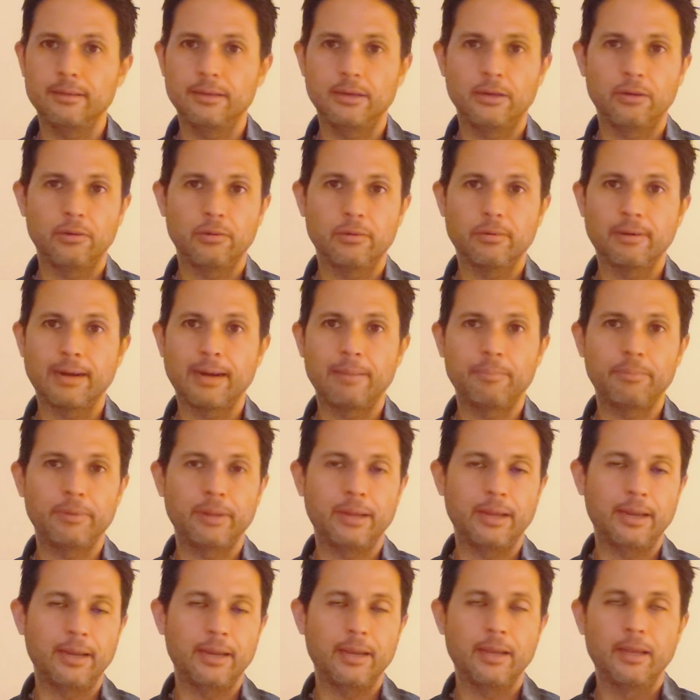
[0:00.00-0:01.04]
you know, crap
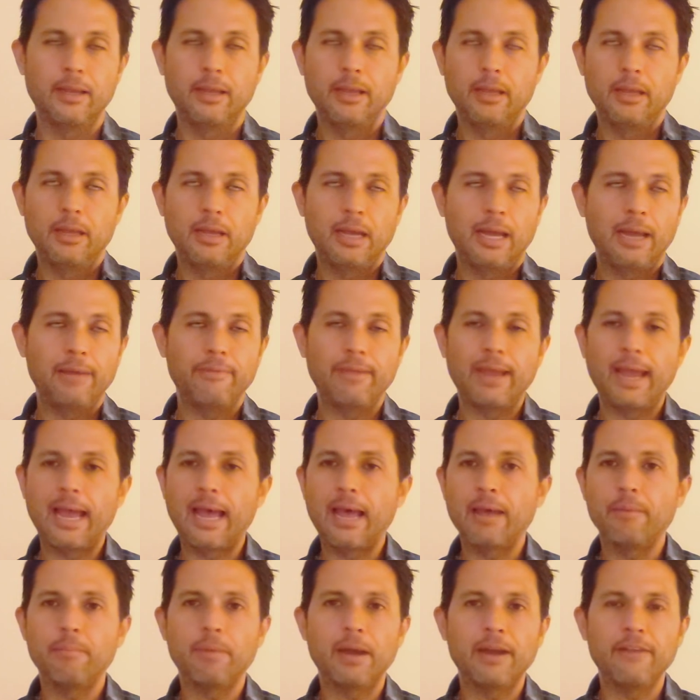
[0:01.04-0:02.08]
like, I've
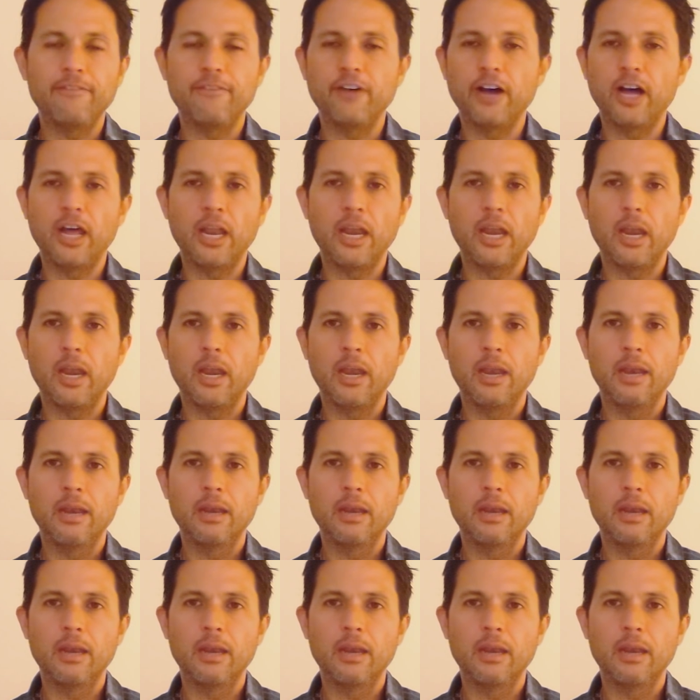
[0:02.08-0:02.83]
had my fun.